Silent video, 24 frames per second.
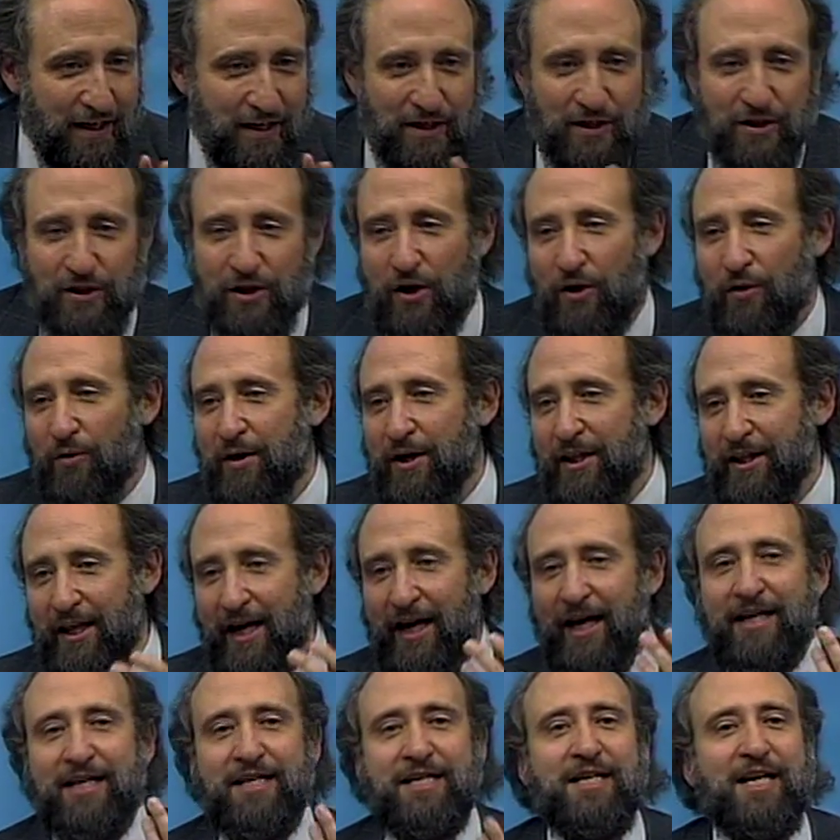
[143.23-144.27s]
So they
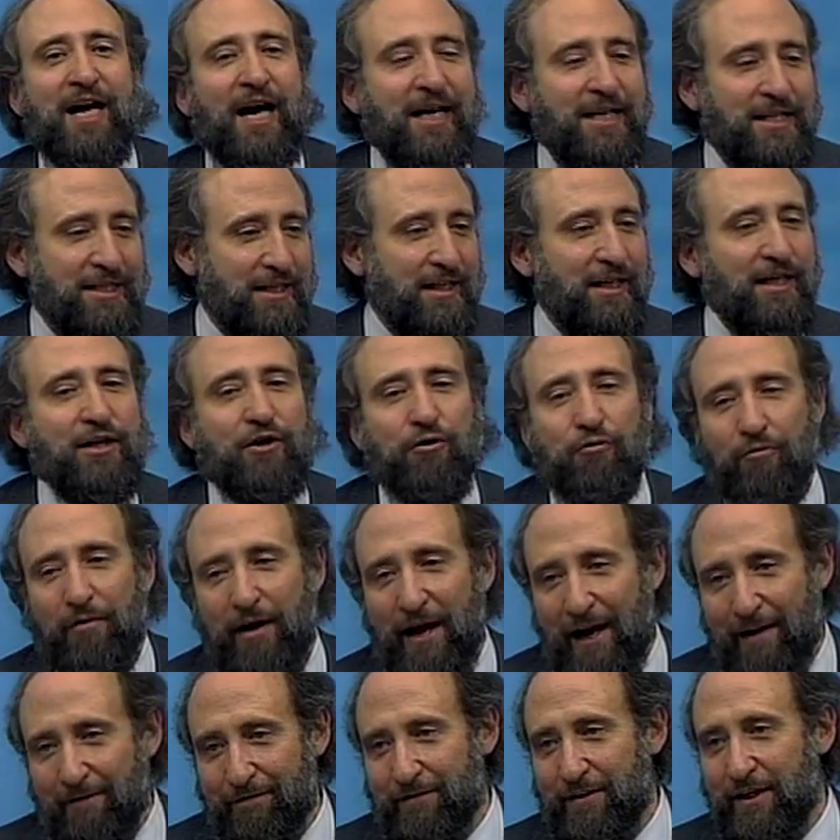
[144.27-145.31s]
had nicely
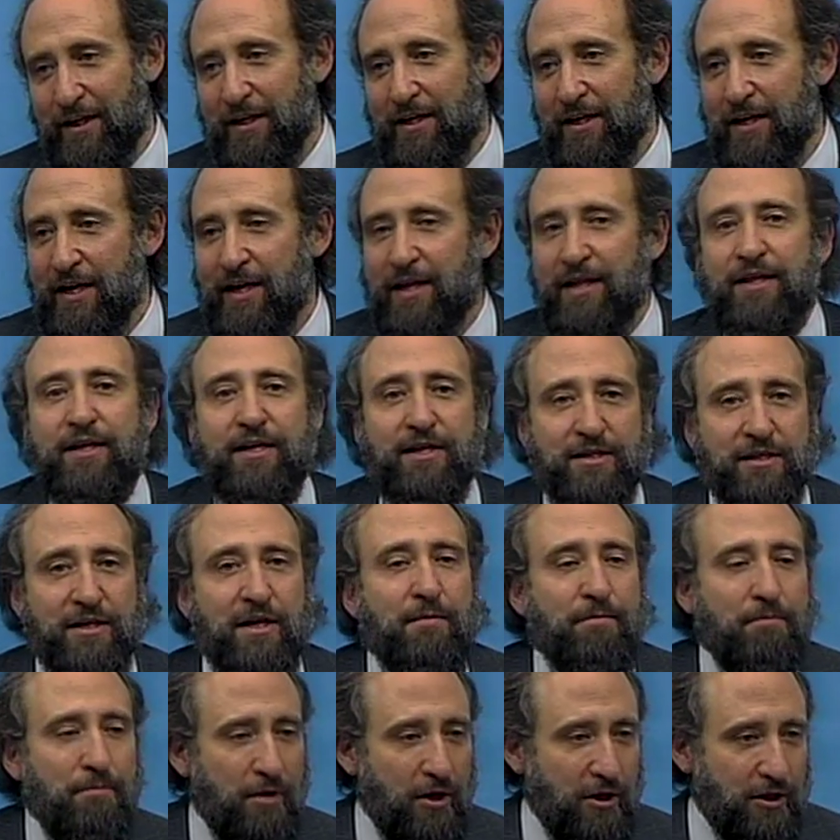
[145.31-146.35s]
crafted this
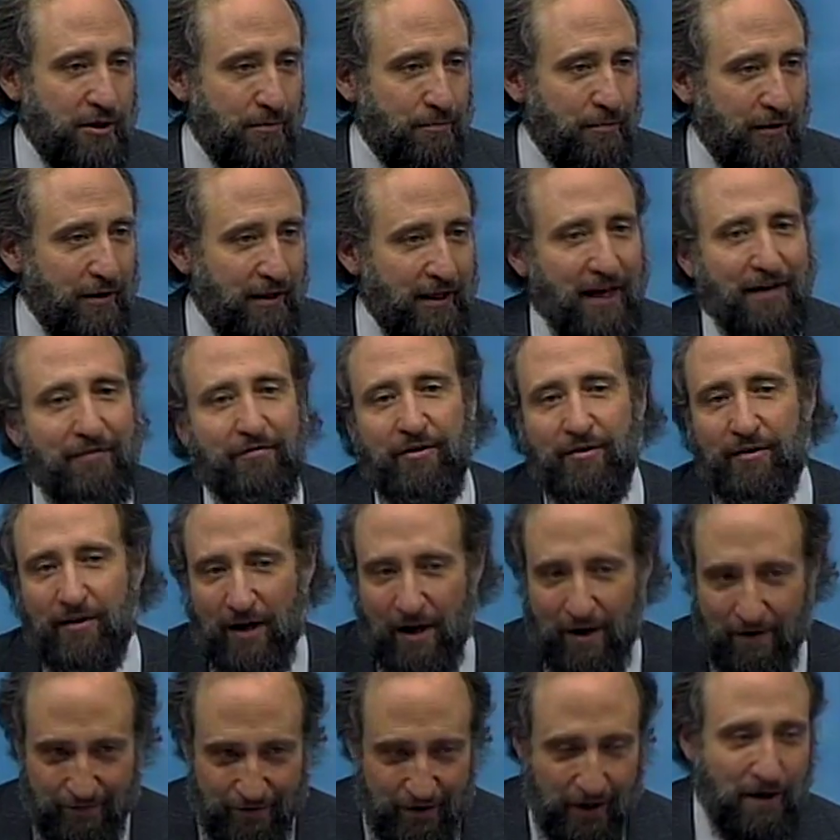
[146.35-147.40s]
multiple level
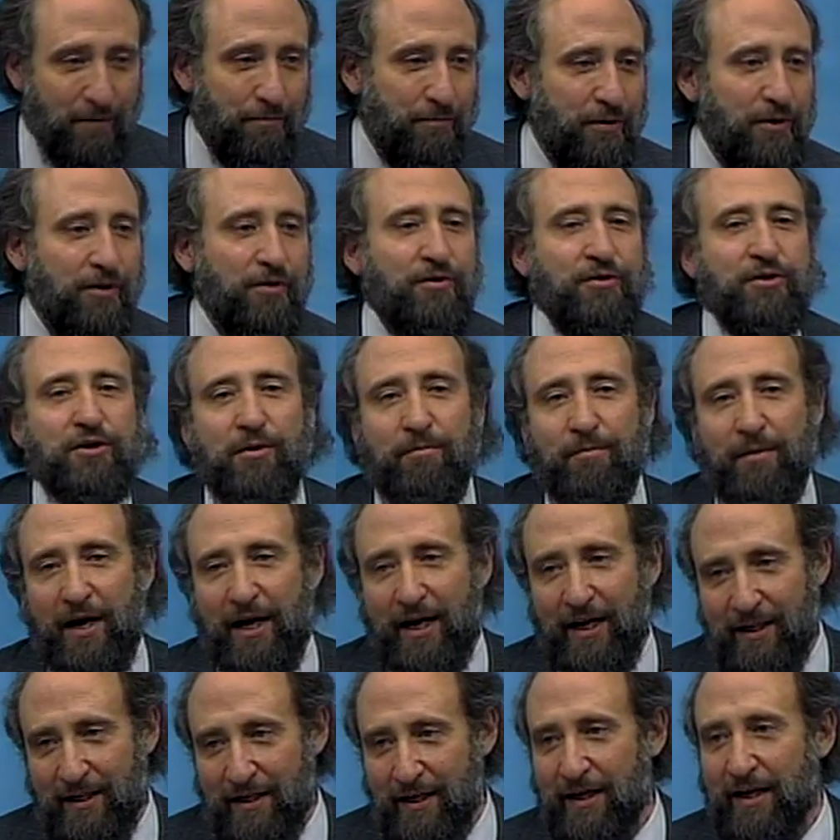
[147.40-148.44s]
of the computer
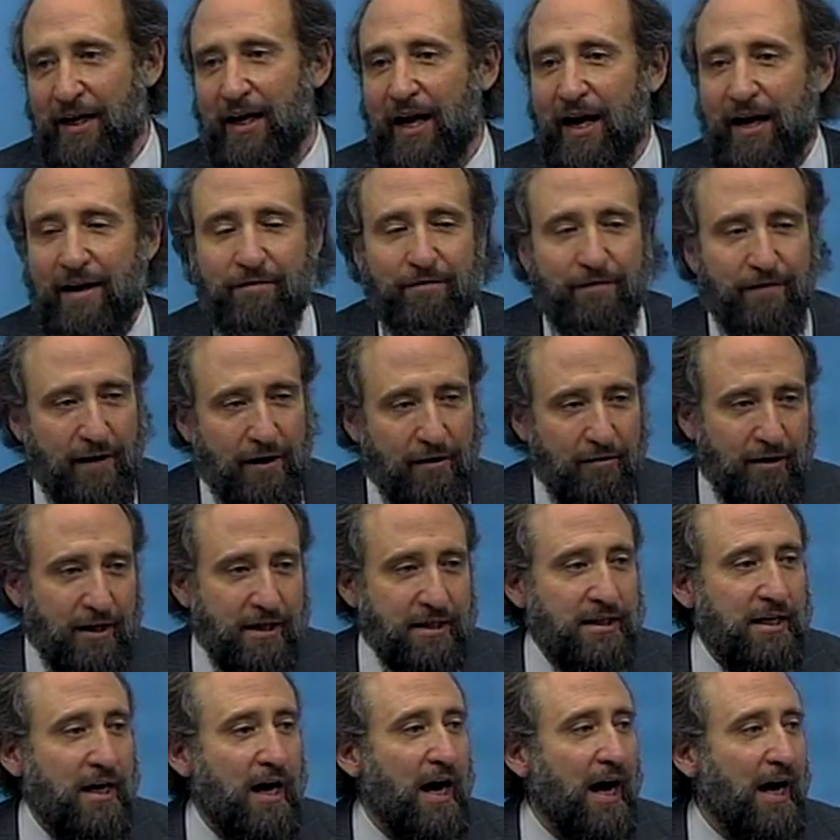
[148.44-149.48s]
domain and
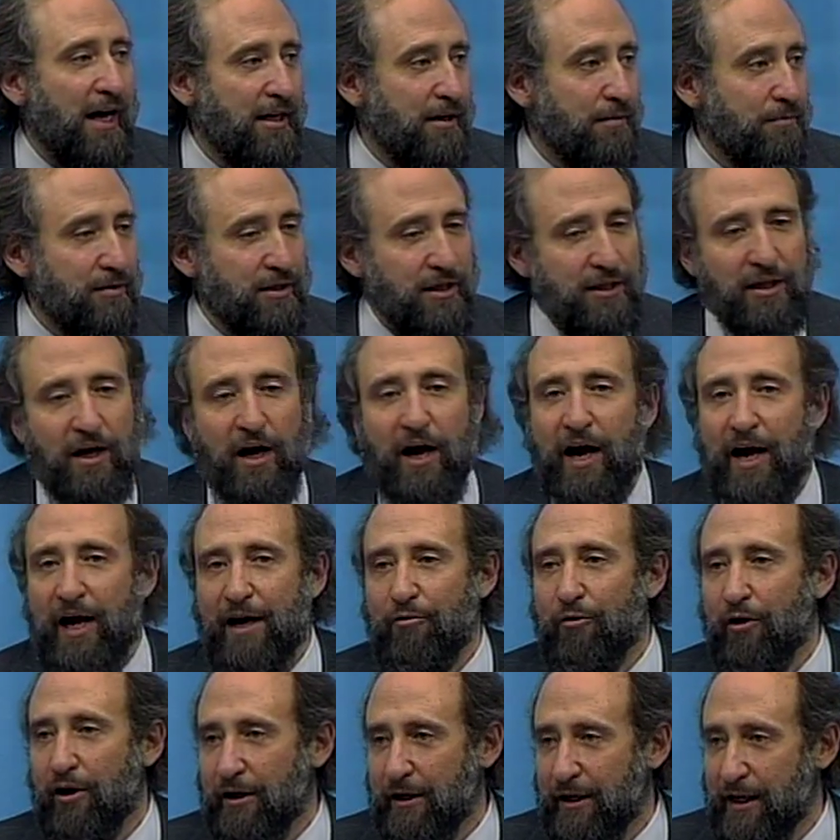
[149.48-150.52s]
various items in the
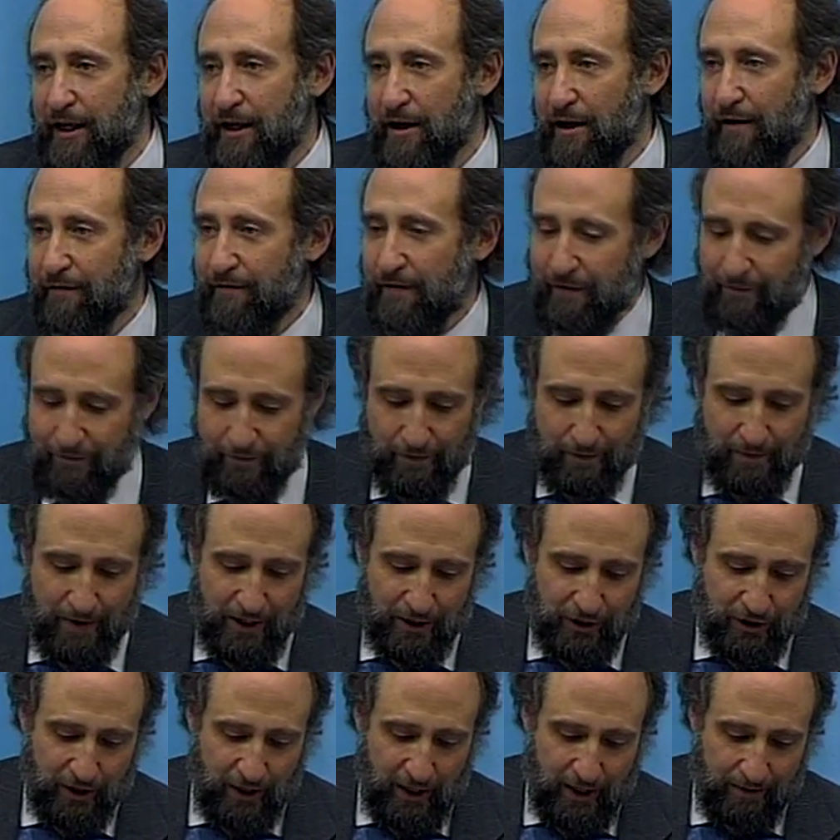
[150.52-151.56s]
hierarchy of
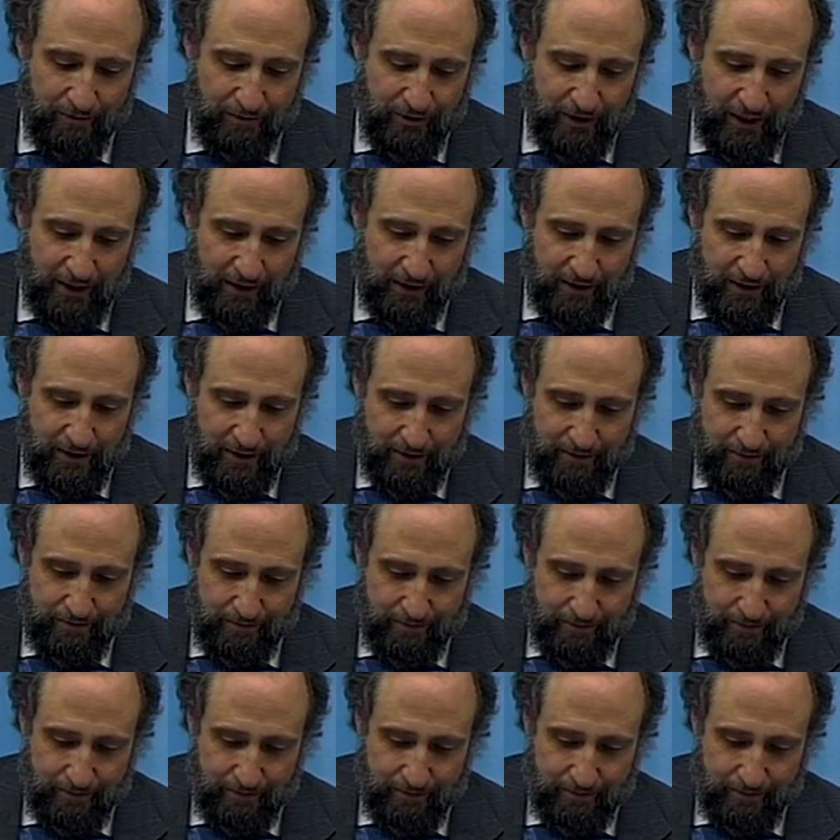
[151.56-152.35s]
information objects.